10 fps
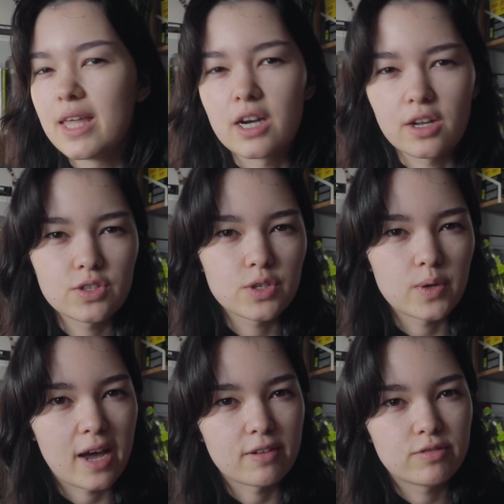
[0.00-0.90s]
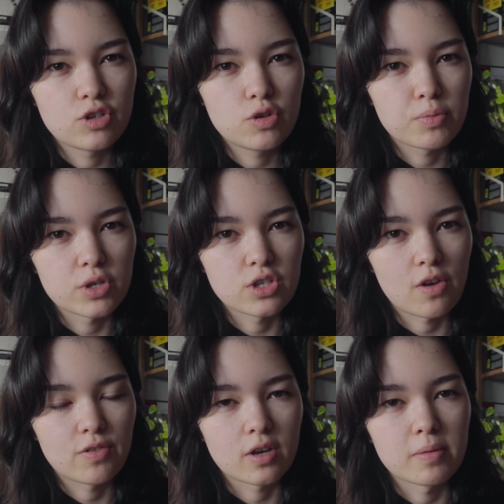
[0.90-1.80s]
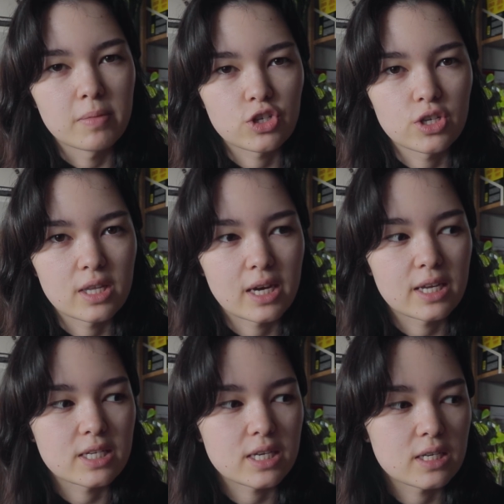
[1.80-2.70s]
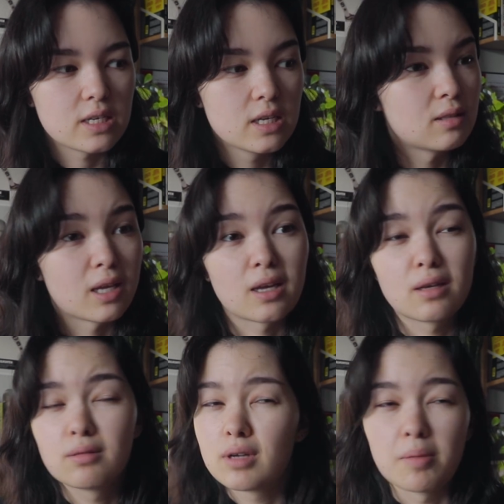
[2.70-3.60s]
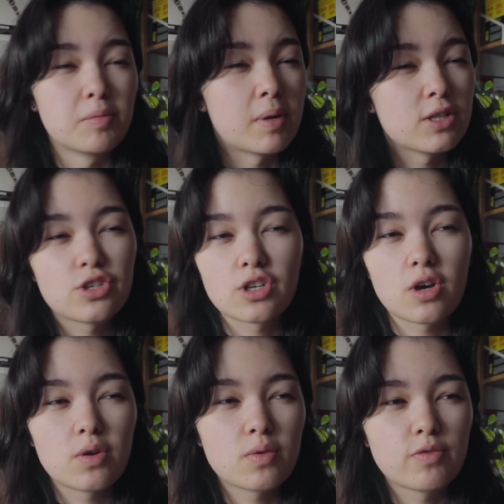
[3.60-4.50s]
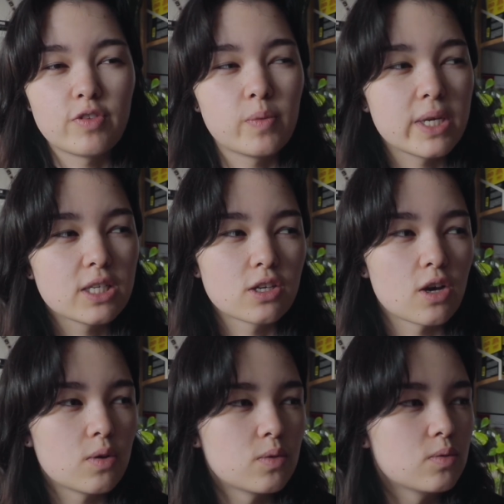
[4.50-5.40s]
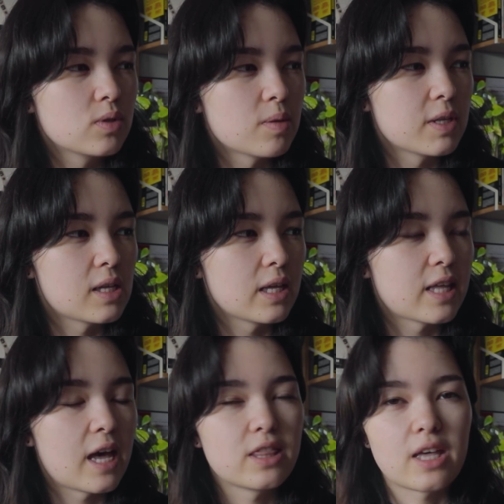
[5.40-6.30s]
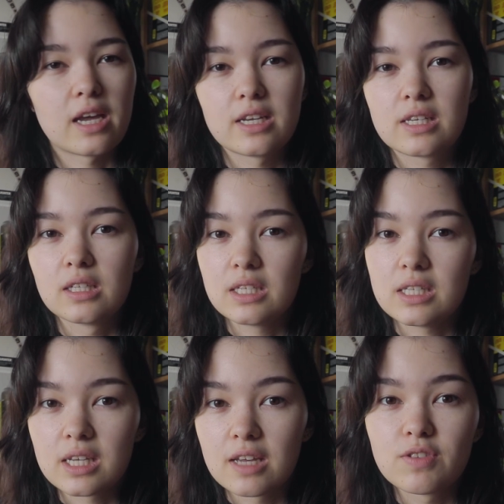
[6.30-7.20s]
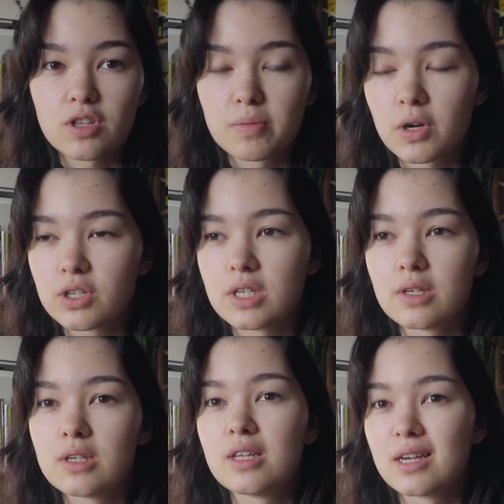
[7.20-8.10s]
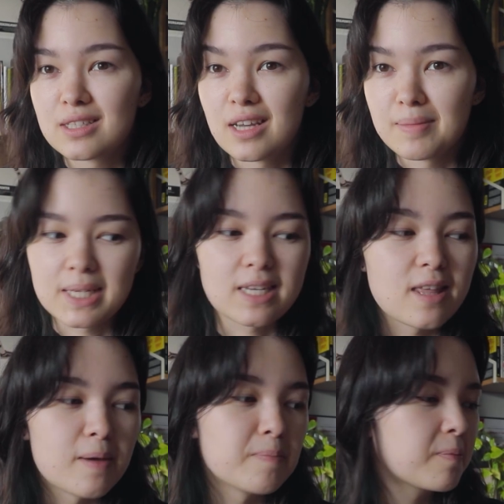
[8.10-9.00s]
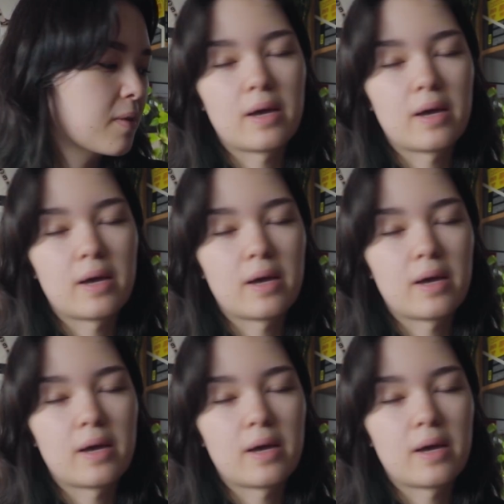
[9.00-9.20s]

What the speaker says: And then I also have to print off a commission that I did like a couple months ago, a few weeks ago, something like that, that I still need to give to the person the next time I see them.